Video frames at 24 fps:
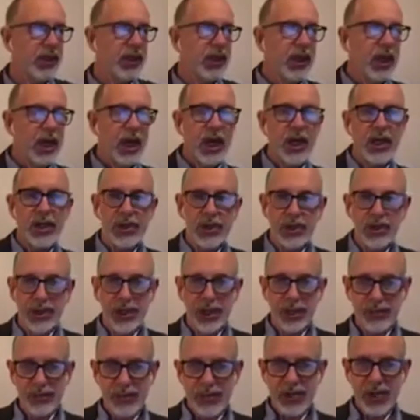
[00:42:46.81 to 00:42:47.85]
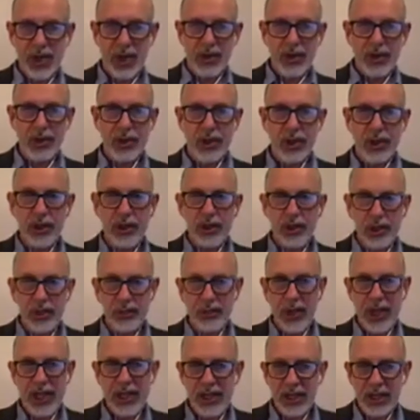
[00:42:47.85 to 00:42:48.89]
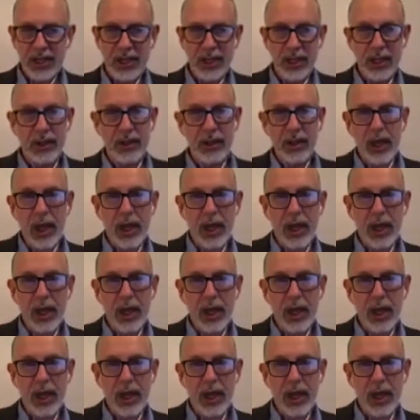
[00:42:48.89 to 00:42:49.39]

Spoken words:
and so that you can make a little